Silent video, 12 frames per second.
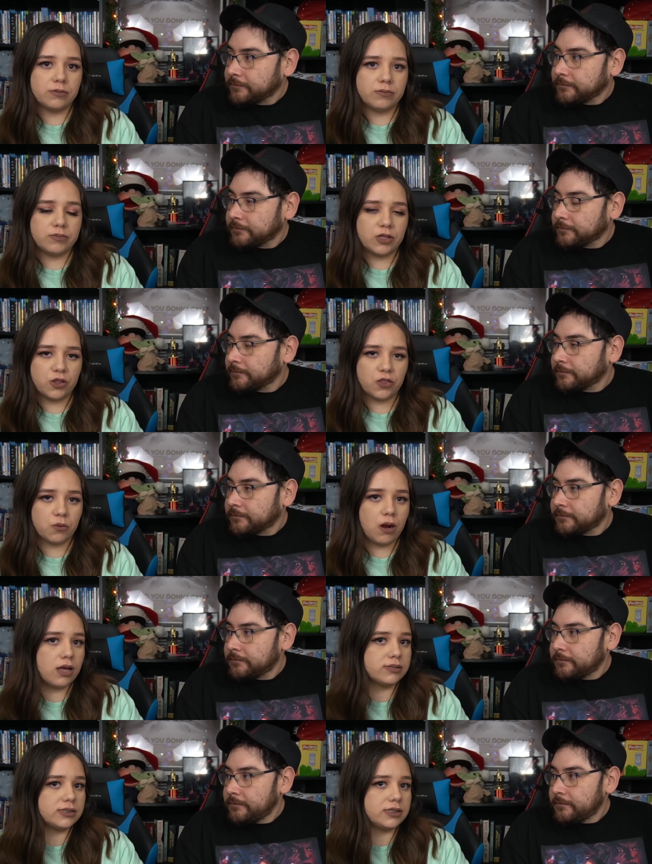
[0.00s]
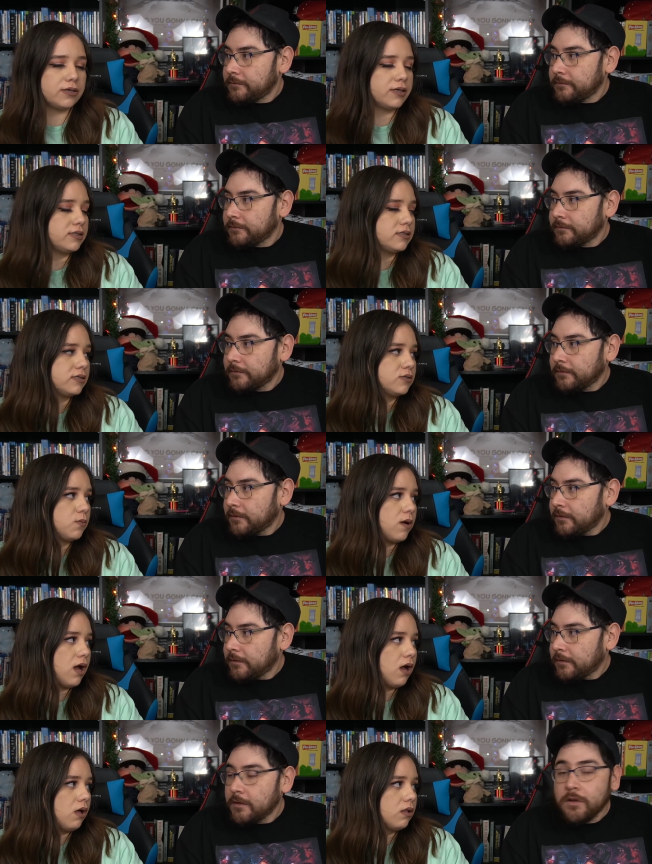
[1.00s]
Speaker 1: the the Thrawn series as
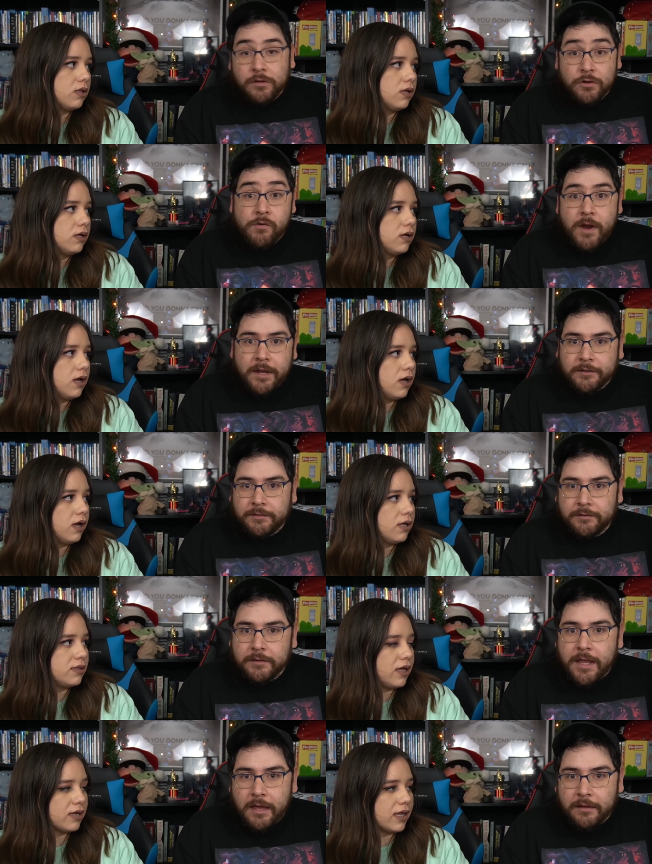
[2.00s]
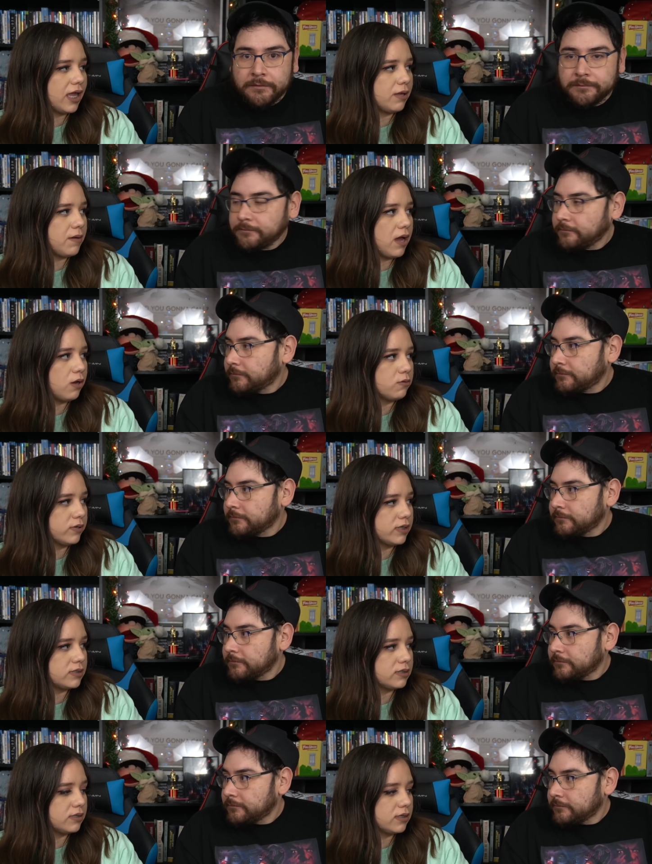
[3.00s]
well. Correct. Uh, that yeah. came out
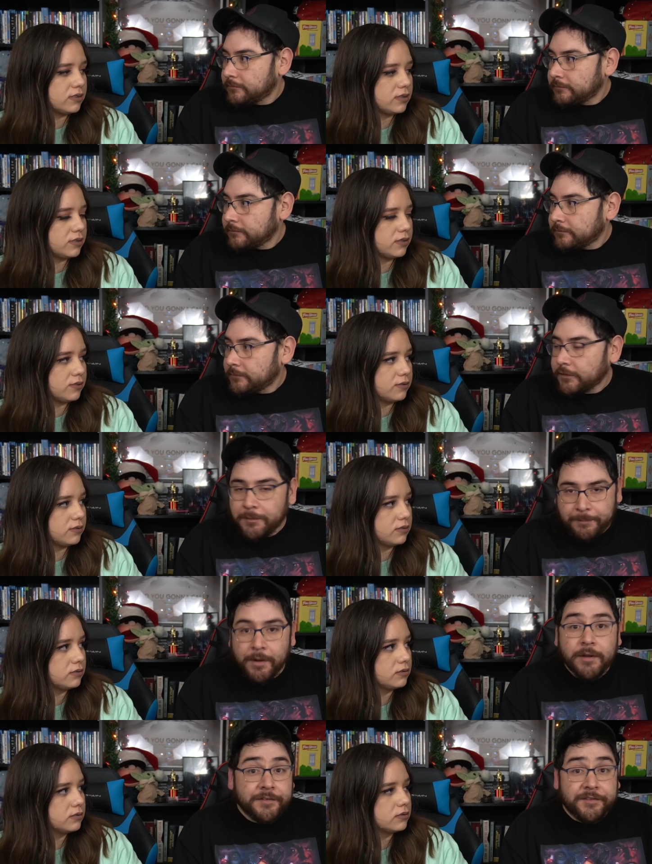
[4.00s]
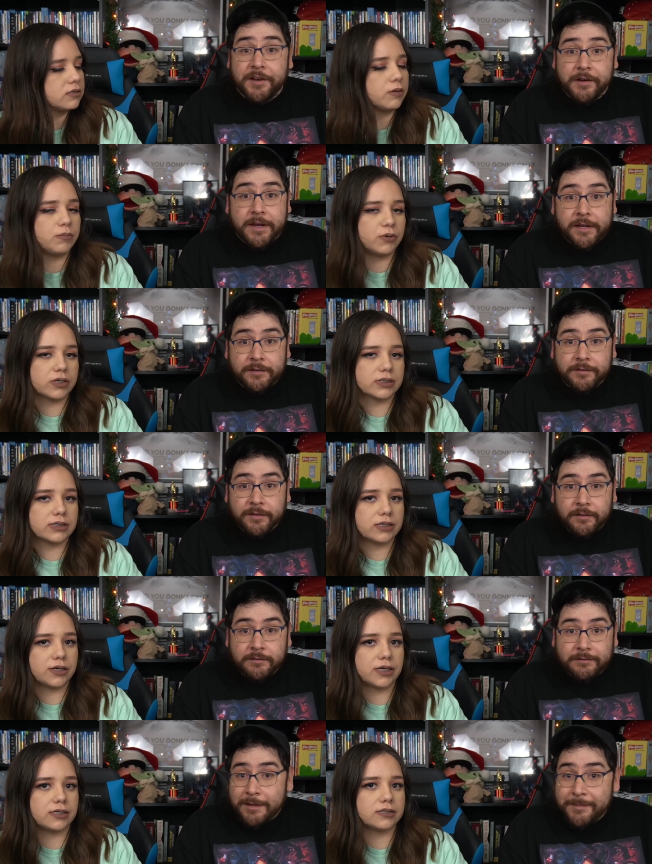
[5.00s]
recently too. The book series. The book
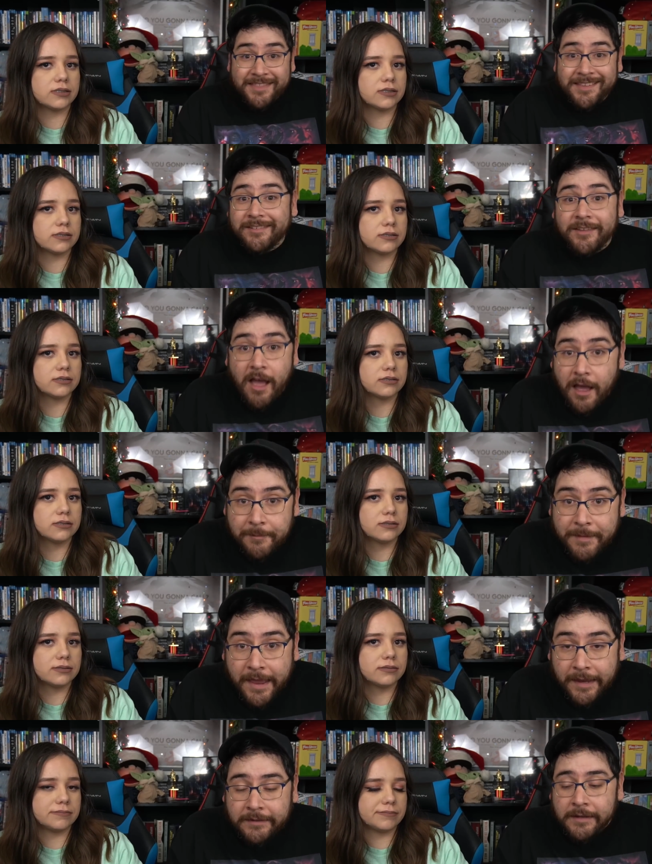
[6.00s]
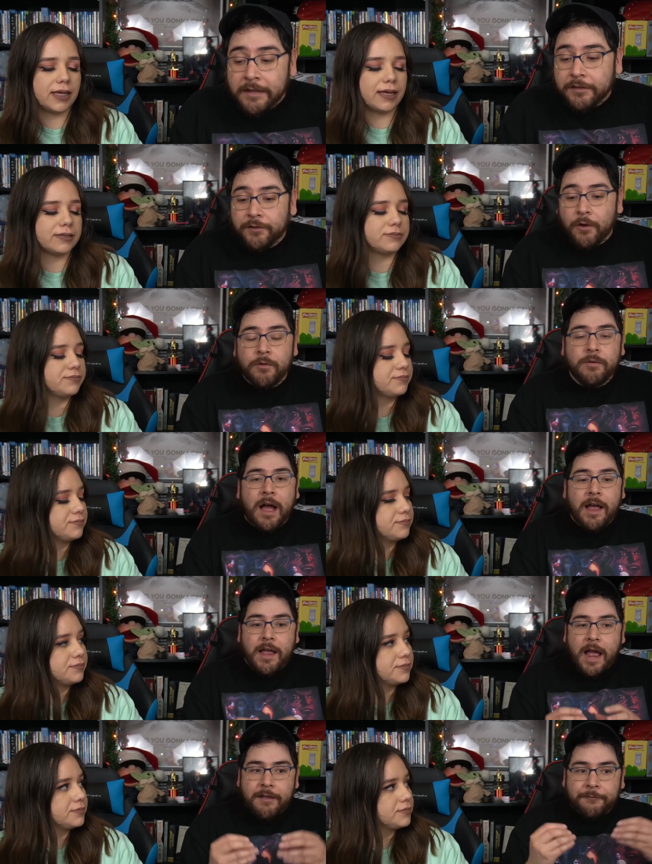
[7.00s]
series.
Speaker 2: Timothy Zahn, man. Yeah. So
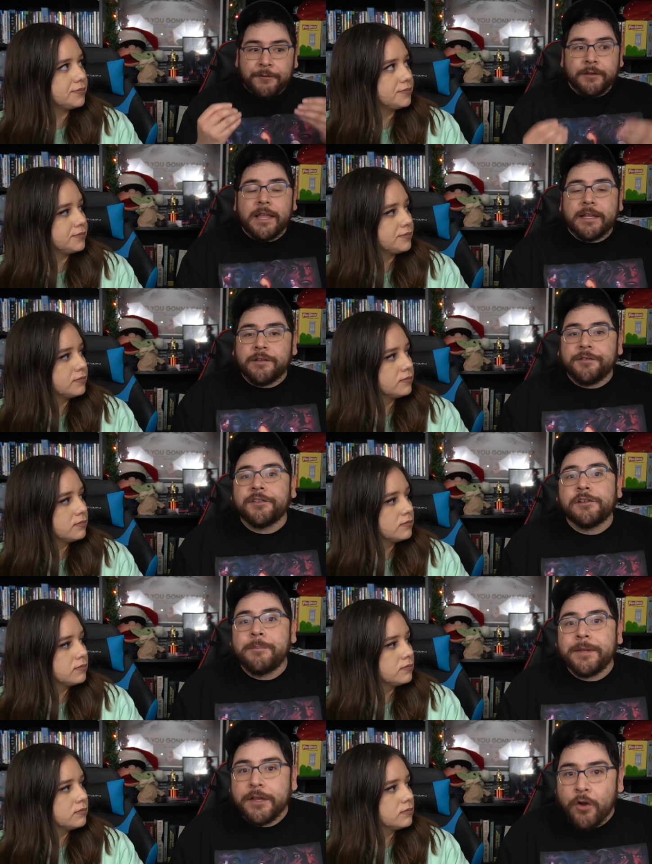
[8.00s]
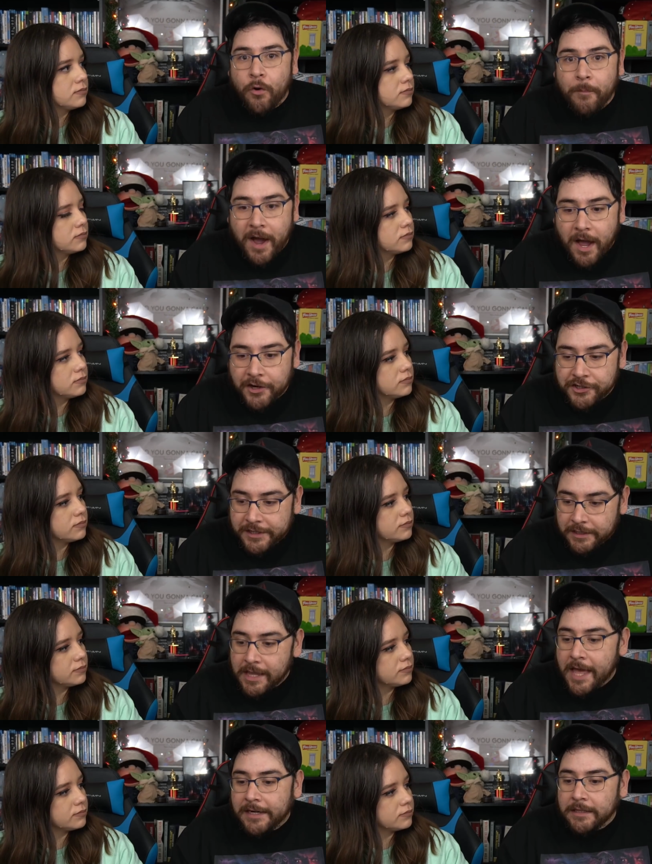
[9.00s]
I, I feel like there's going to be homage and a
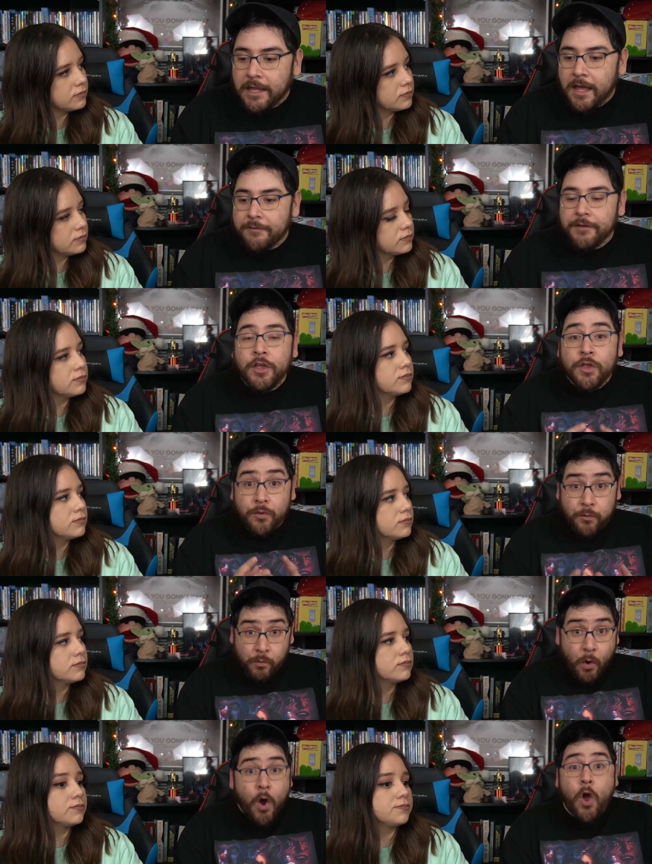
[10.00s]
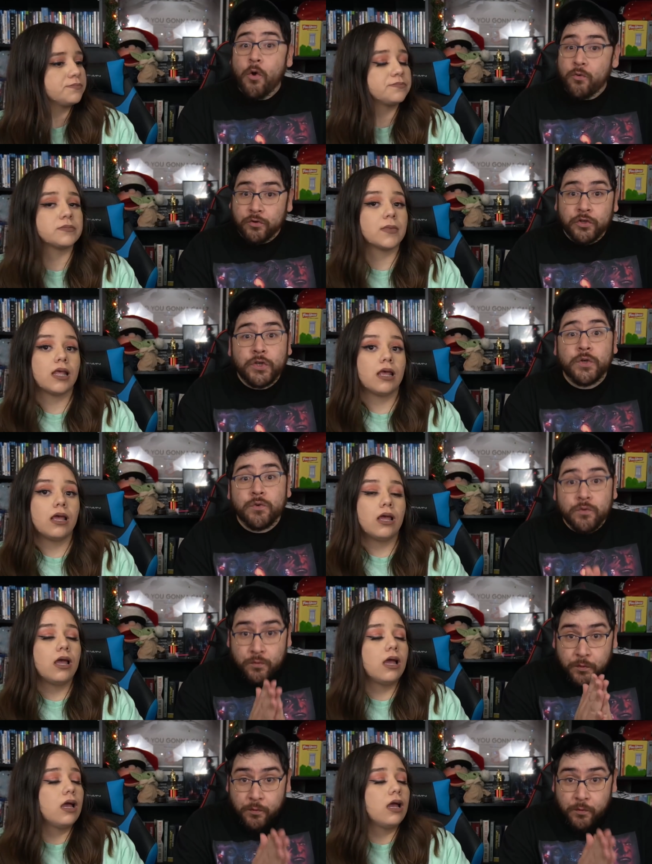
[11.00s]
lot of love thrown to